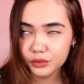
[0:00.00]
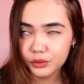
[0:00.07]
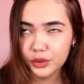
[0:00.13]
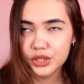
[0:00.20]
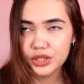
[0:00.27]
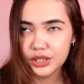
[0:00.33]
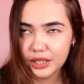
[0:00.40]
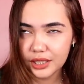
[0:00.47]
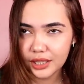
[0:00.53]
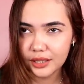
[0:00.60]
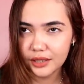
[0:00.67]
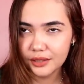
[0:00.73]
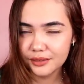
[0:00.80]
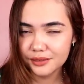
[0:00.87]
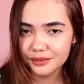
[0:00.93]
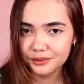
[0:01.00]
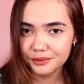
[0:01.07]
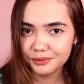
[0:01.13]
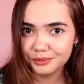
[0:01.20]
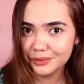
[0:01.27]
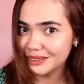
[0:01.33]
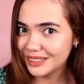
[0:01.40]
which they did,
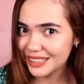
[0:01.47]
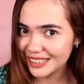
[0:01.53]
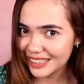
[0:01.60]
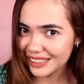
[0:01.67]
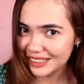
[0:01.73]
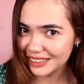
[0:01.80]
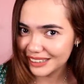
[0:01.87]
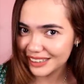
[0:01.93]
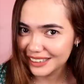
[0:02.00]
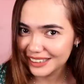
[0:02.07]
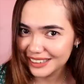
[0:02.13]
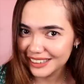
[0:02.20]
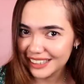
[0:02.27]
but they didn't.